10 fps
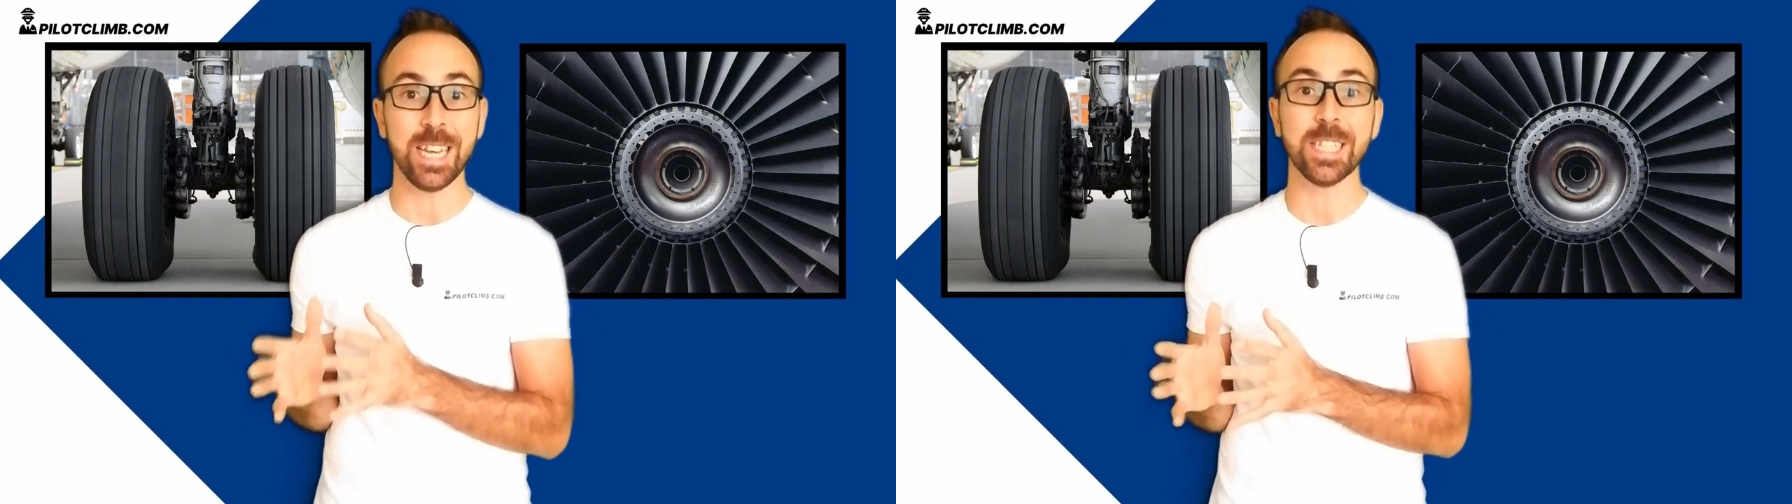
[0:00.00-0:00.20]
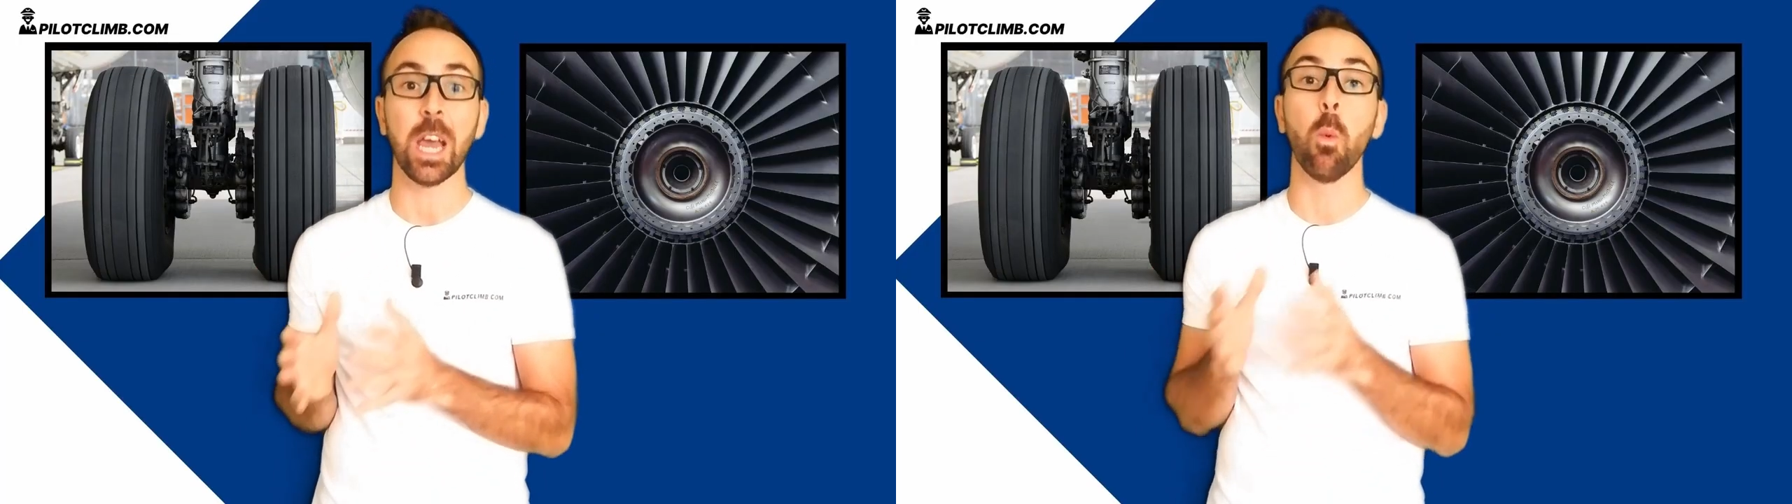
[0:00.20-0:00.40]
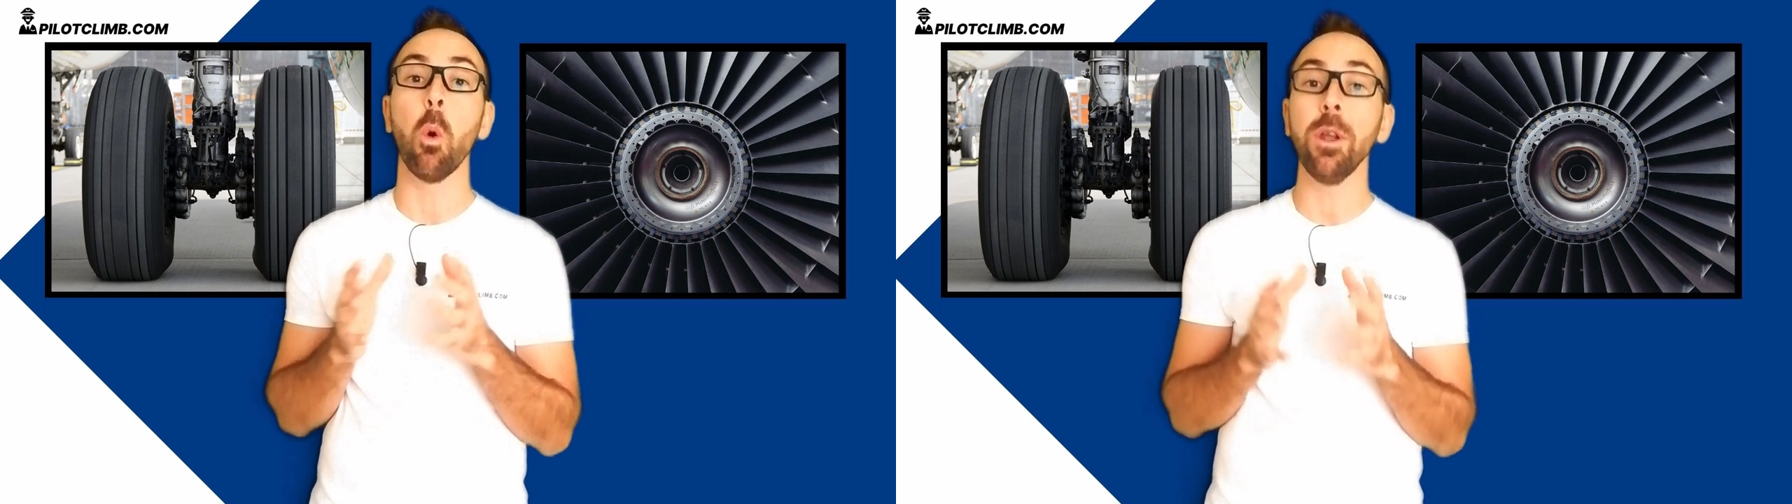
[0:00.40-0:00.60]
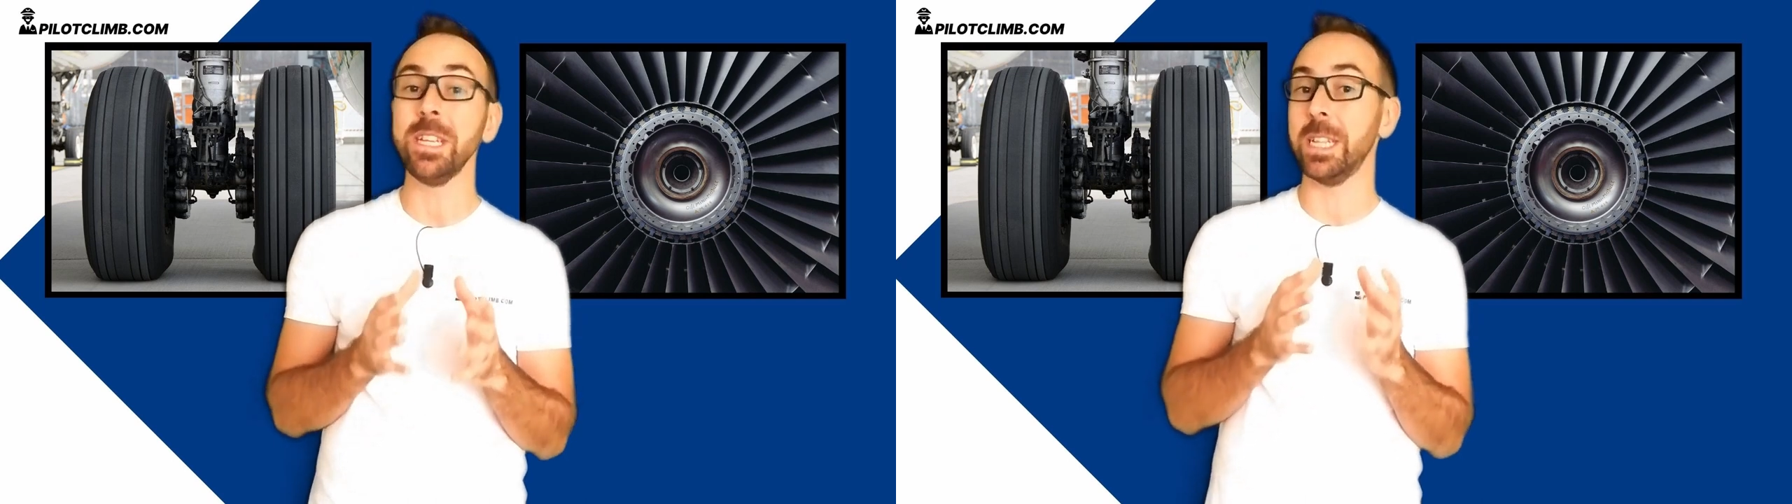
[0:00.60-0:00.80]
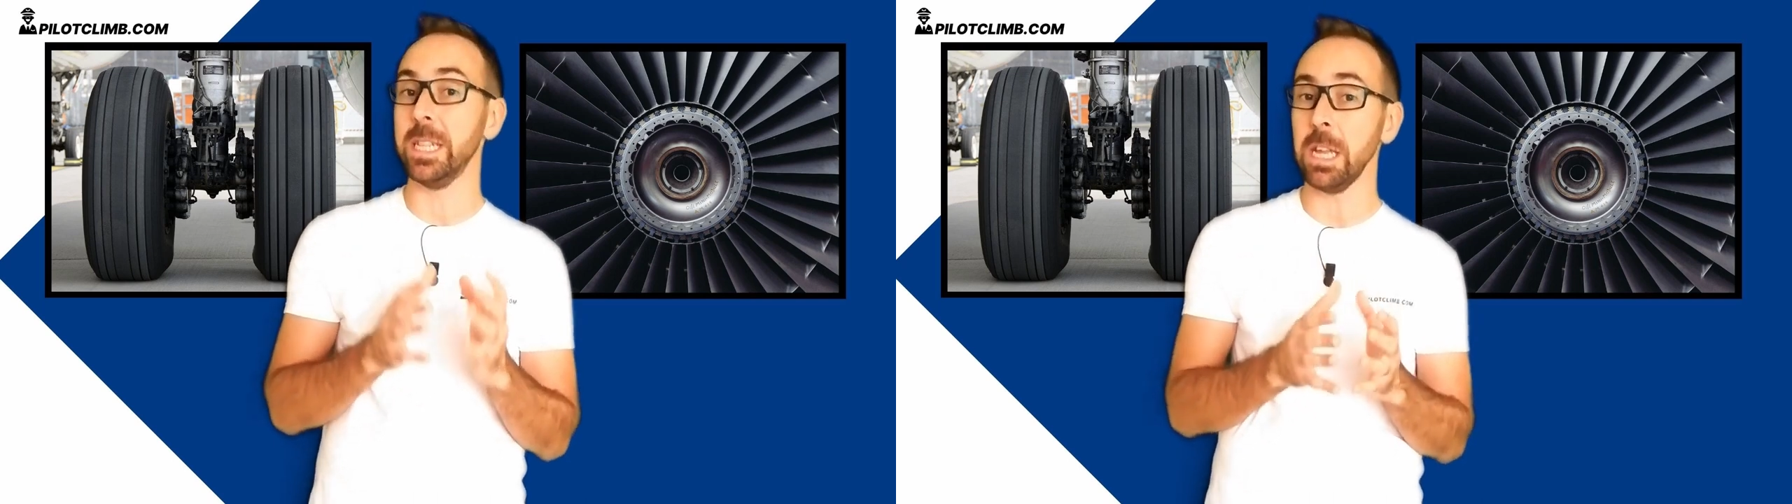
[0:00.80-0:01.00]
is and what
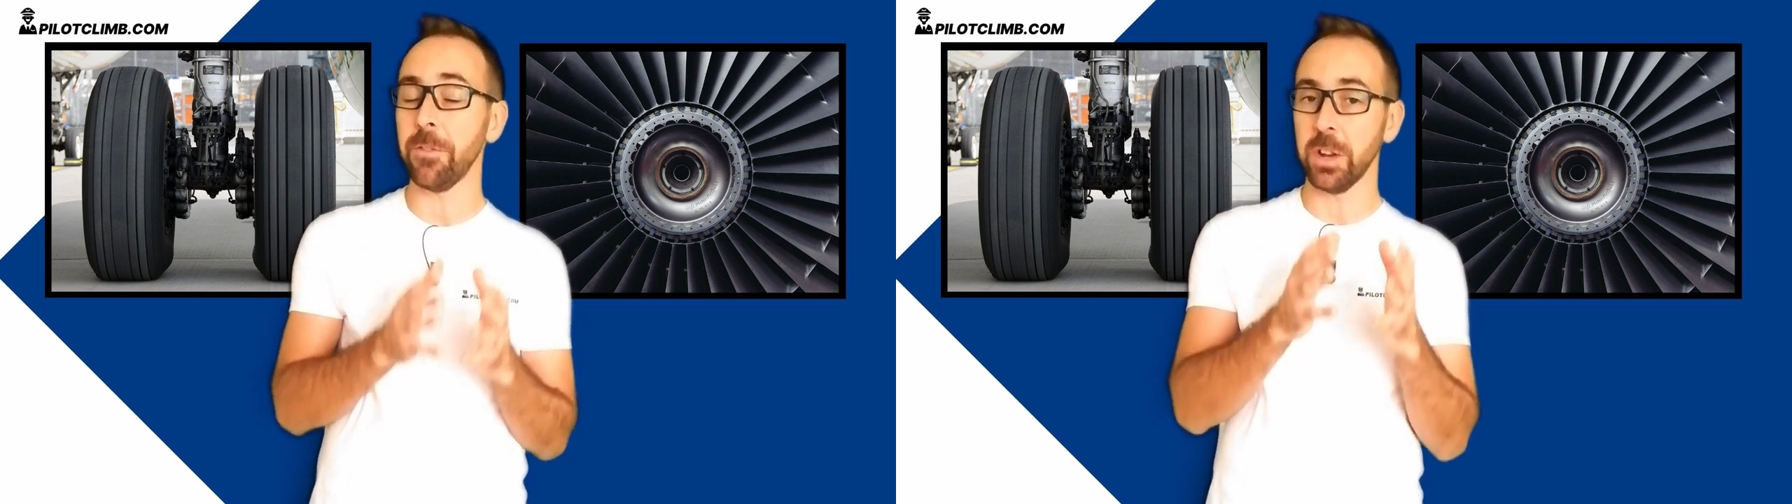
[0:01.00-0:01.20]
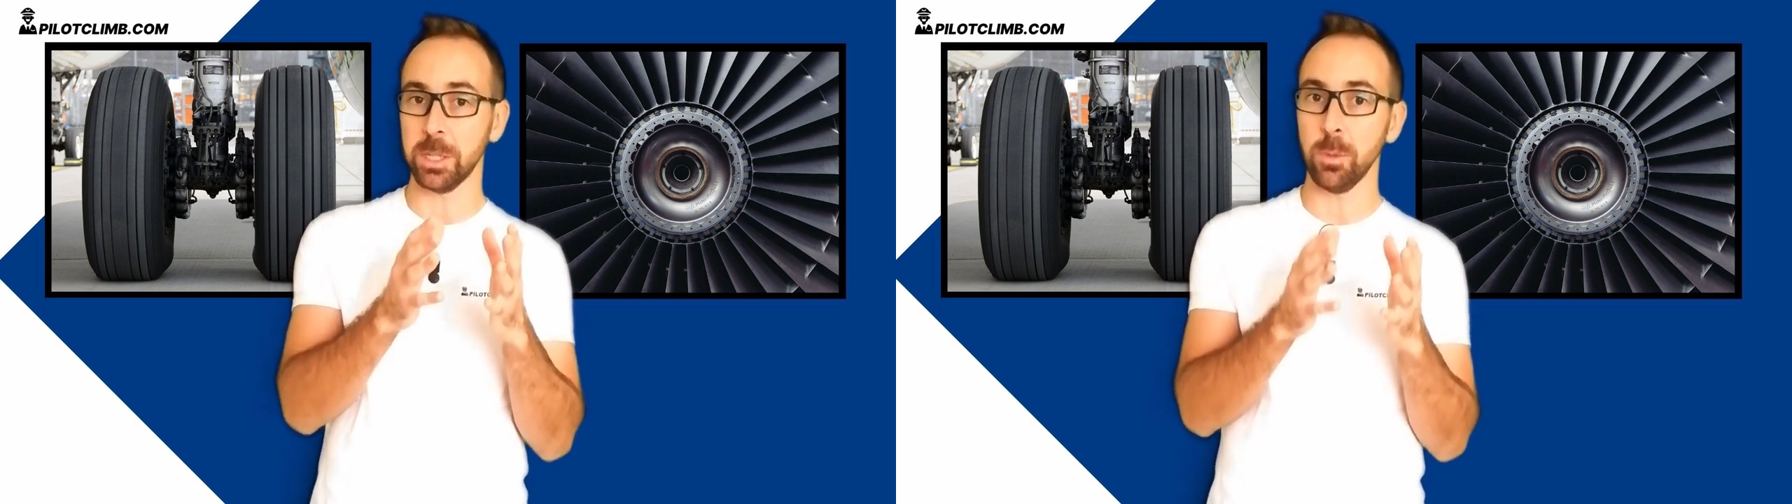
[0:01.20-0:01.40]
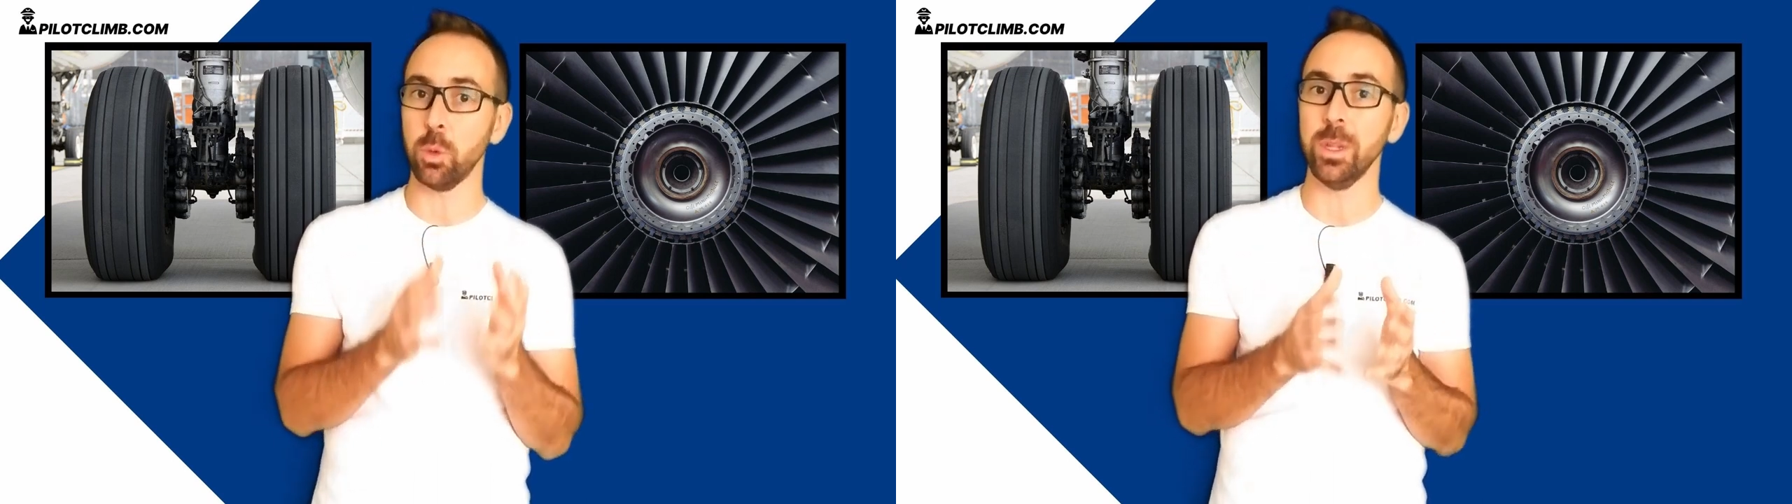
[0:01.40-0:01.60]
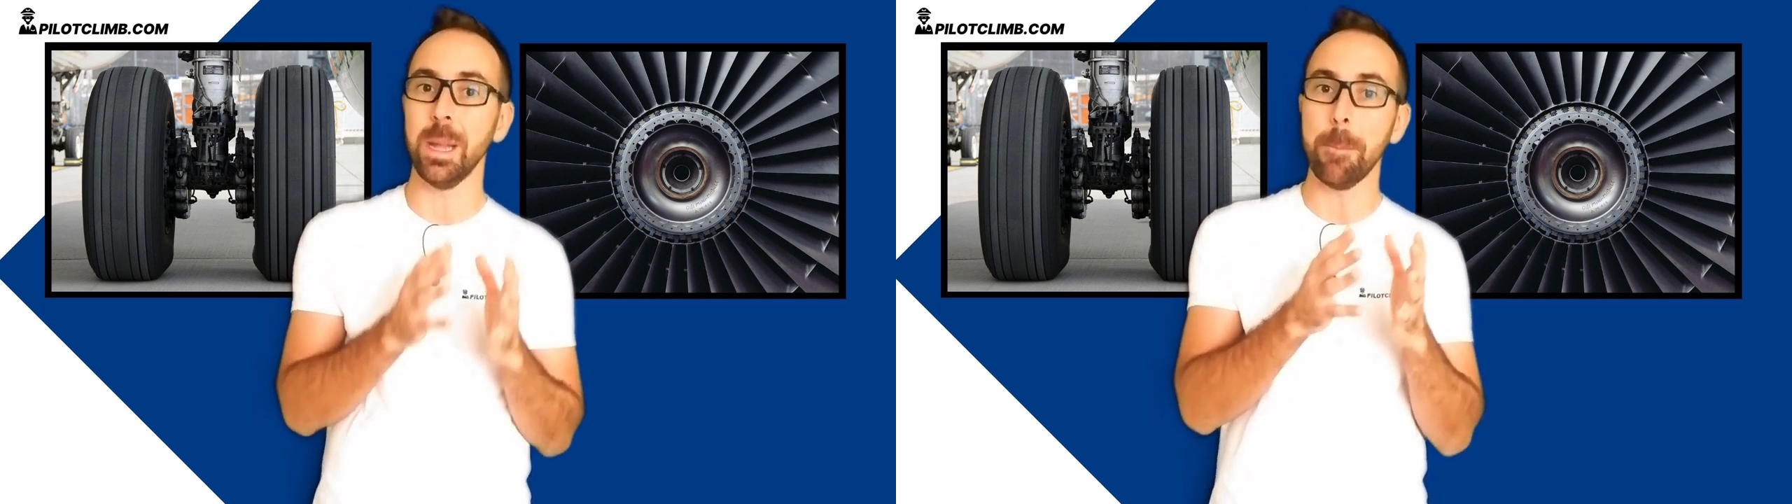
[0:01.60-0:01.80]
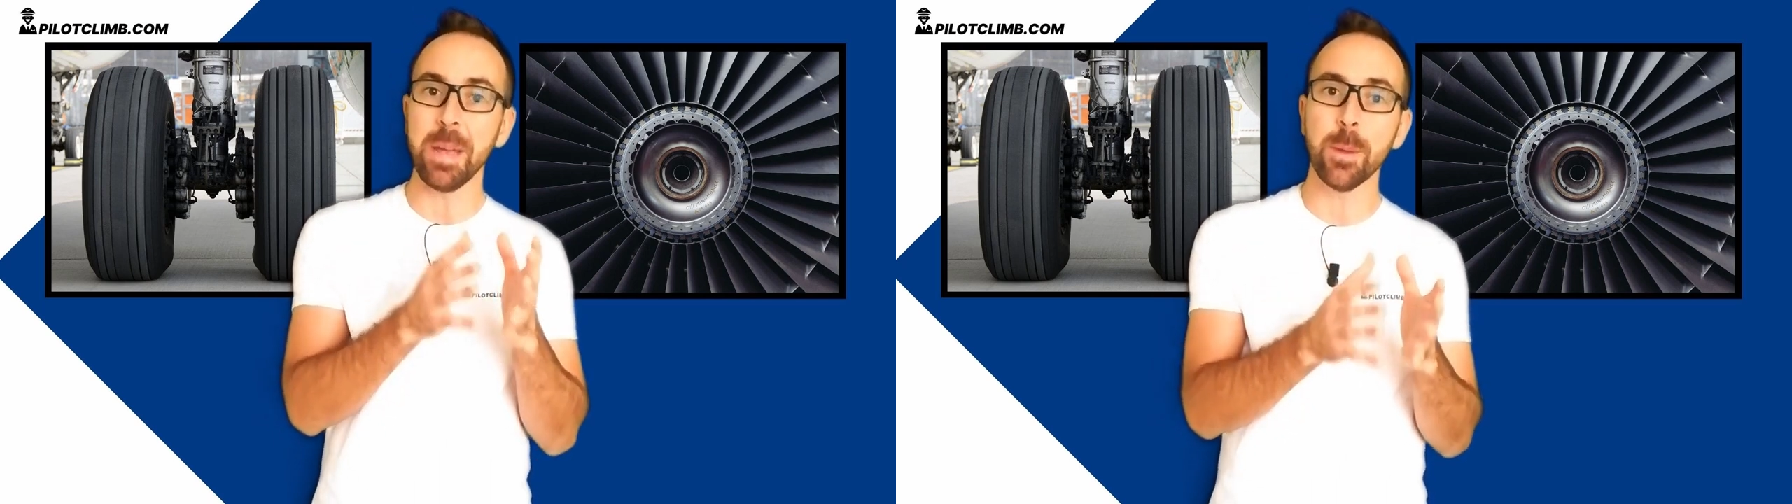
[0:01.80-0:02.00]
is the difference between
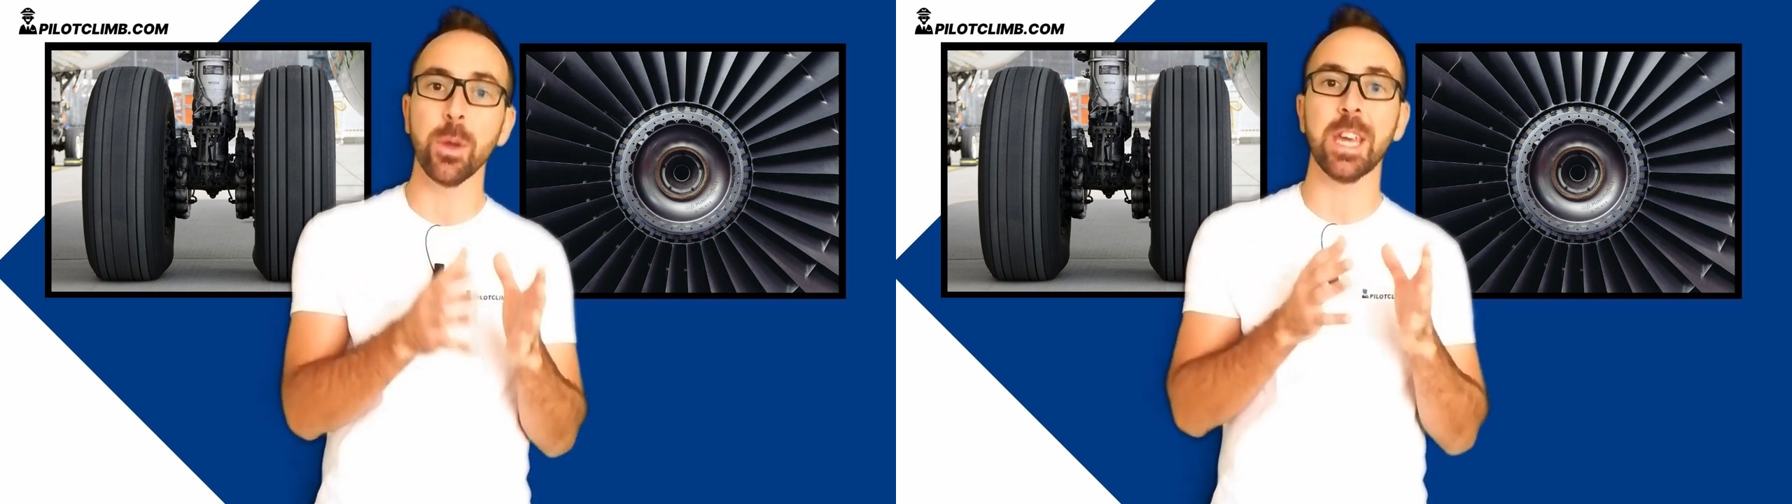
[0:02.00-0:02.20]
the minimum